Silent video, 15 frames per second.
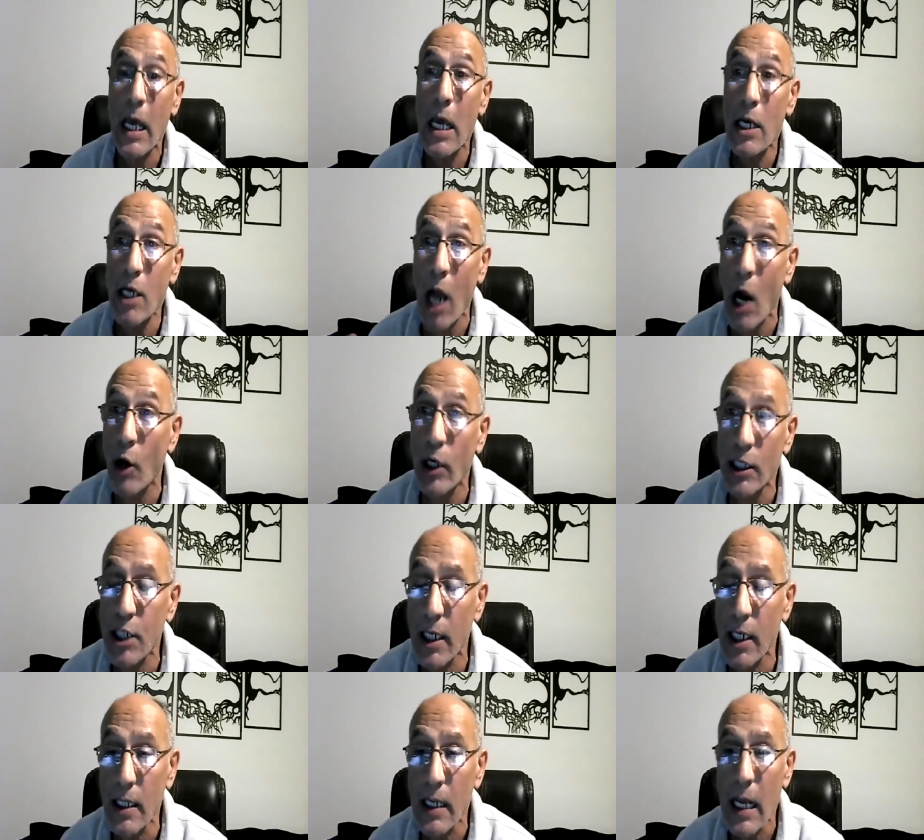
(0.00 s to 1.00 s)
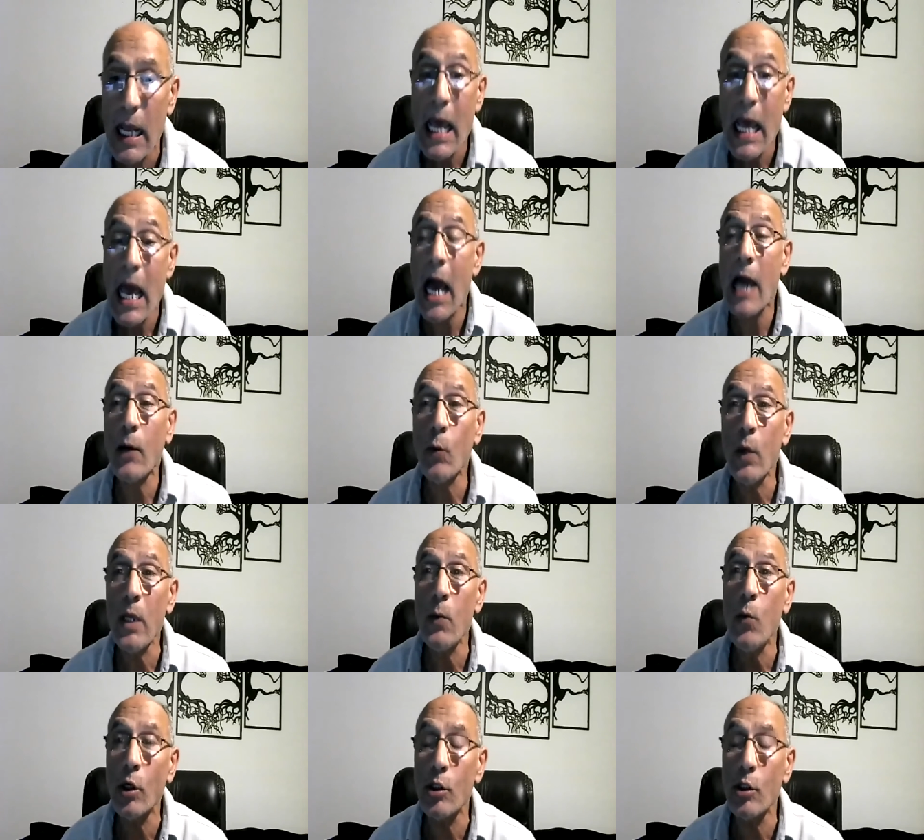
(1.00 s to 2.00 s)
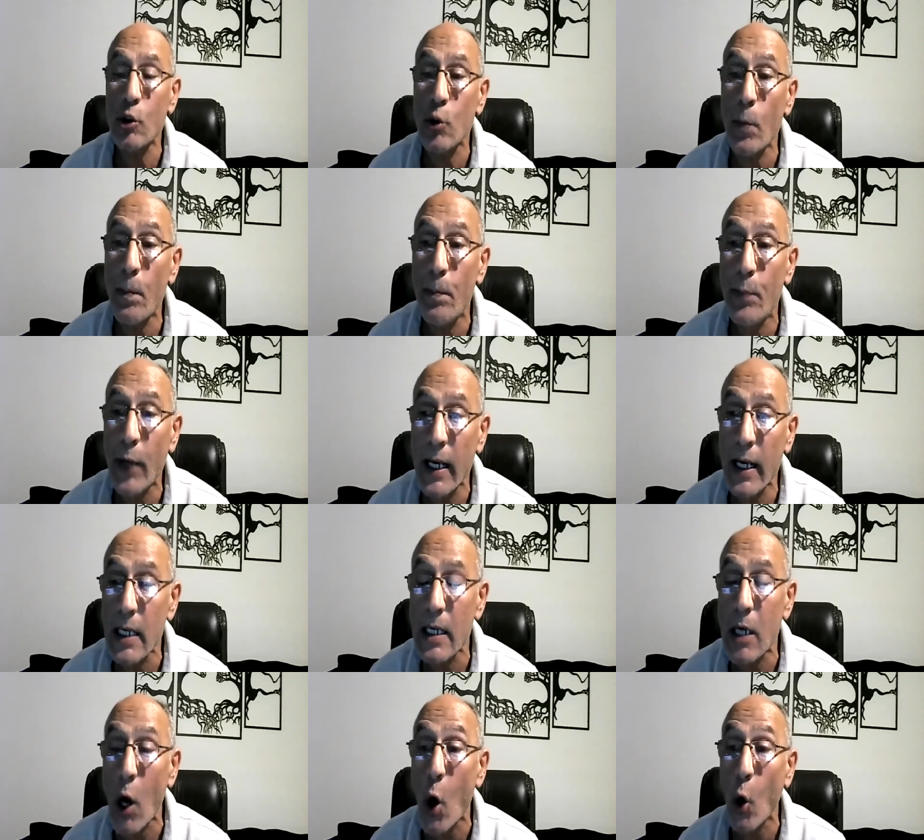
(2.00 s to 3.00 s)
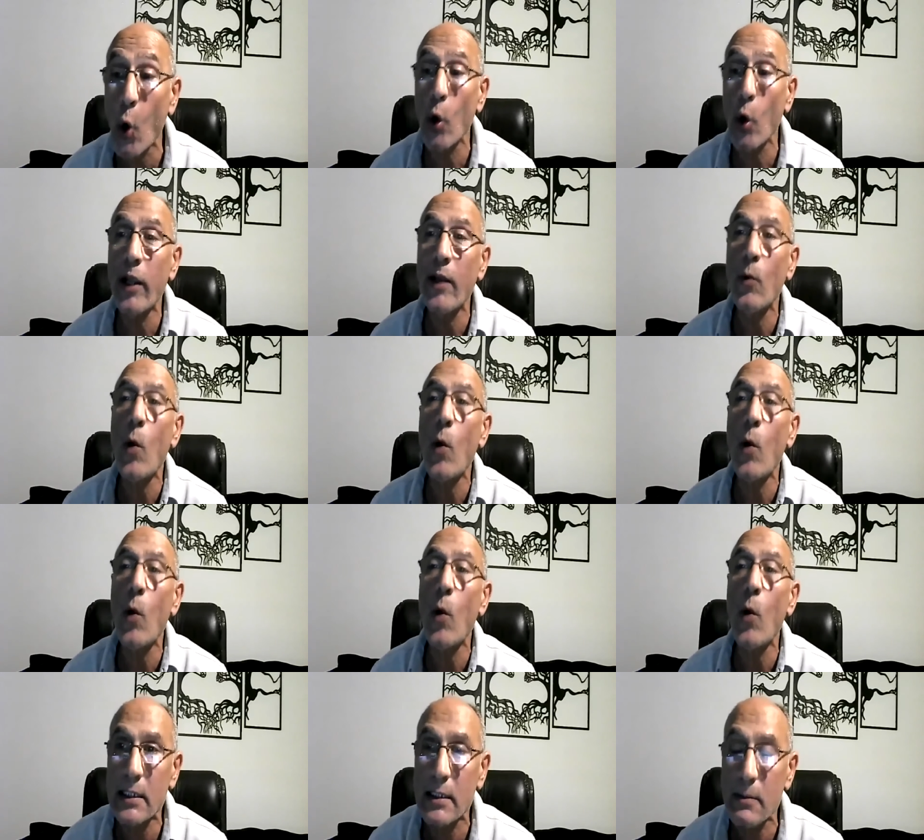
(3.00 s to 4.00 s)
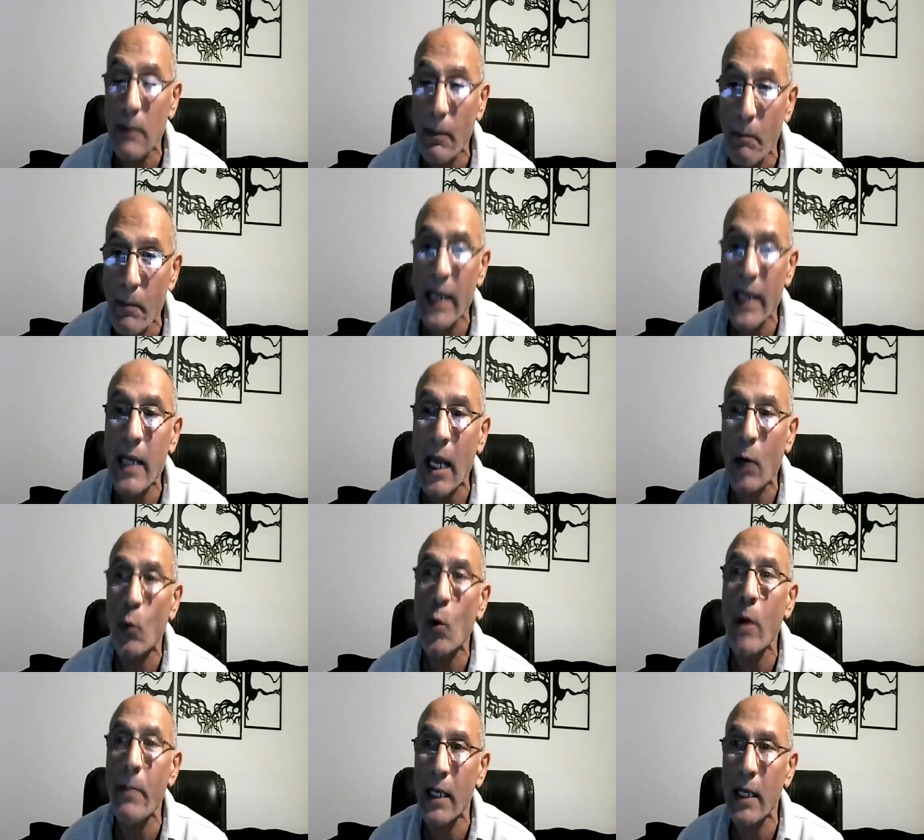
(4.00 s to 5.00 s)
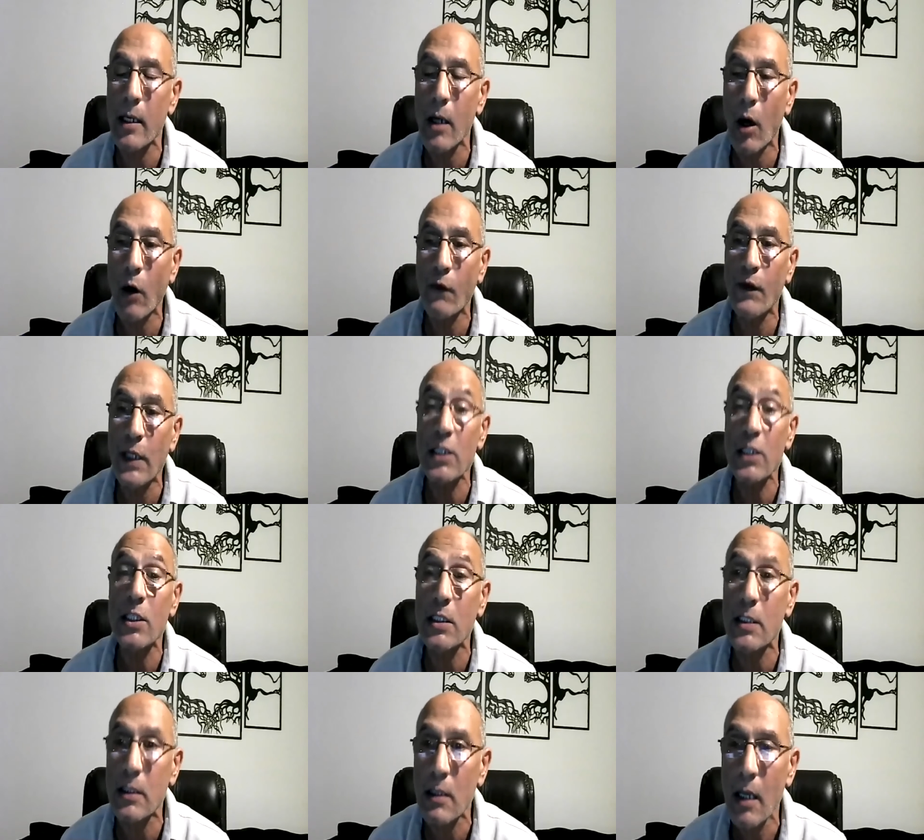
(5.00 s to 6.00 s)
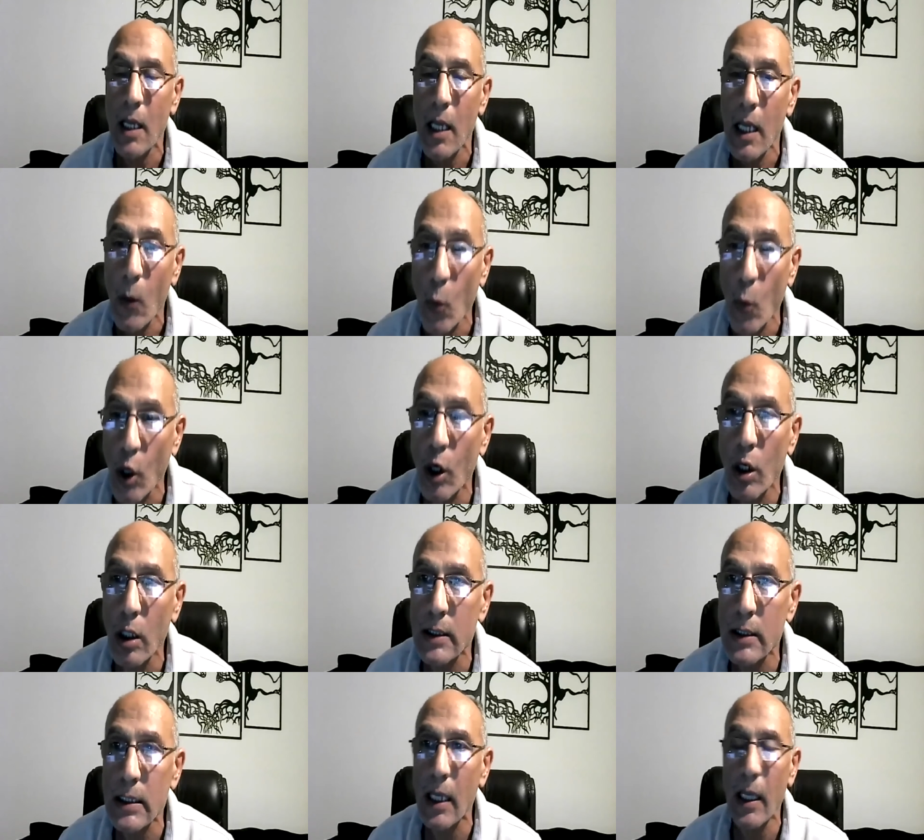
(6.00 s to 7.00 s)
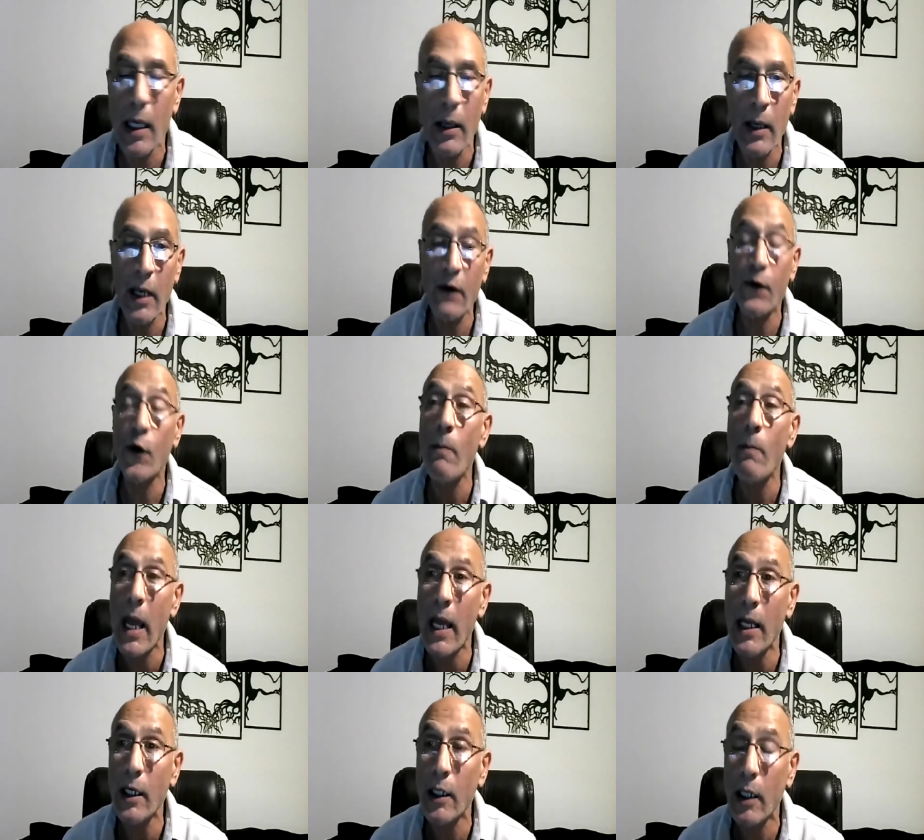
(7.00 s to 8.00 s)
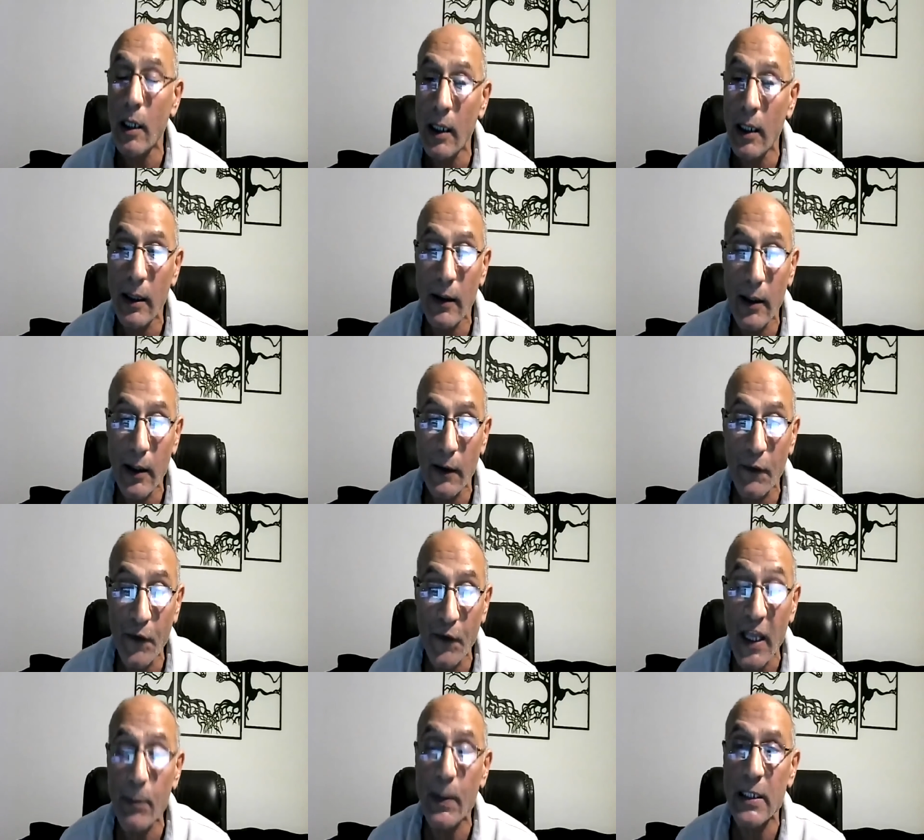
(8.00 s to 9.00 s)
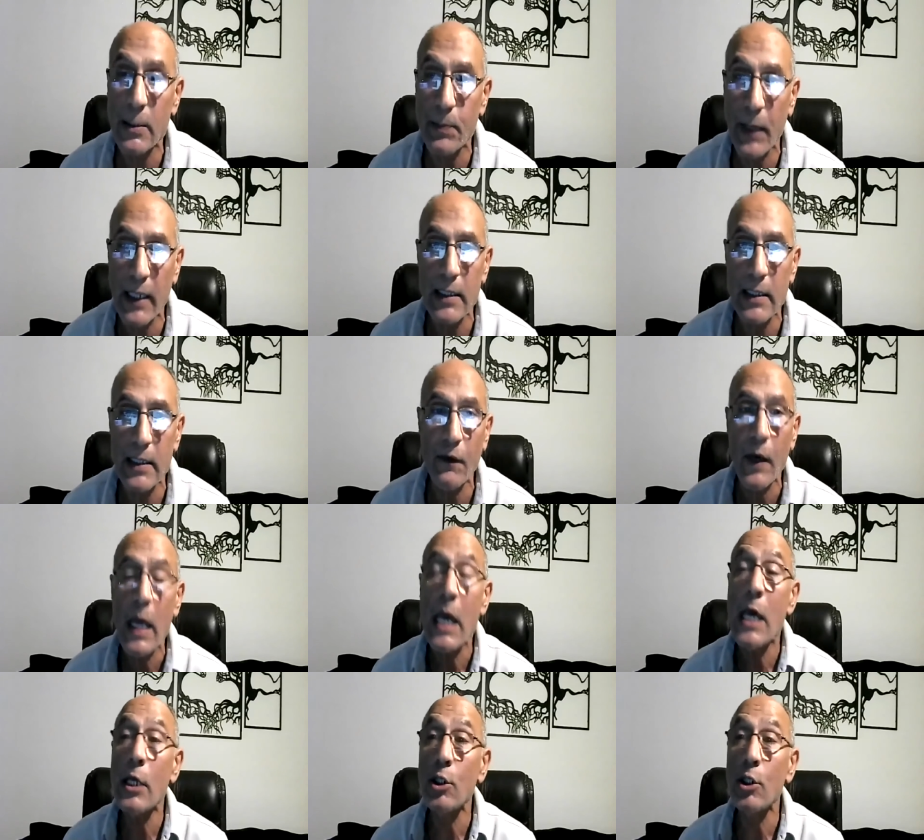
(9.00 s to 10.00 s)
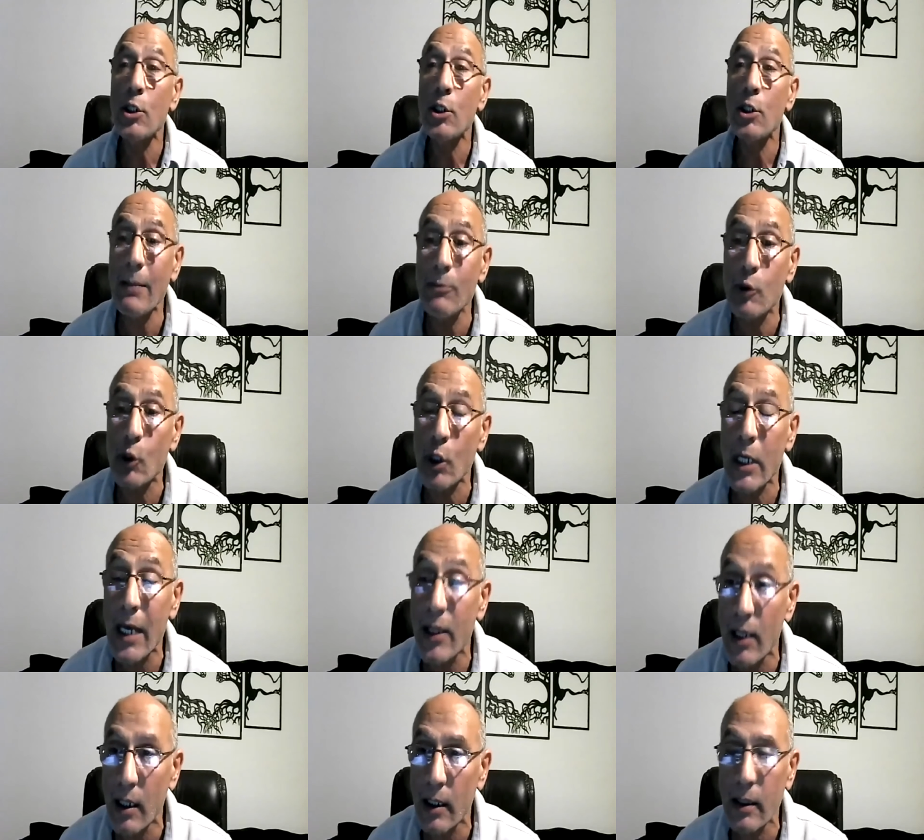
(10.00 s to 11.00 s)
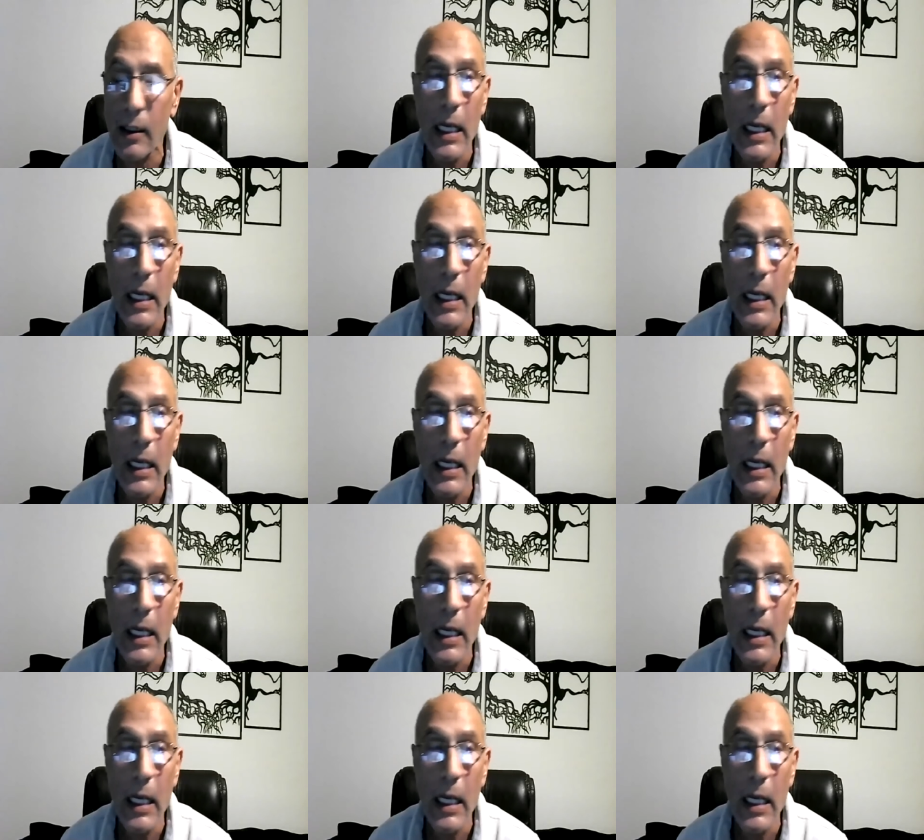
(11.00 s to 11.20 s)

Coalition. And we want to bring all the wise men and women of this world uh, from a uh, faith perspective to come together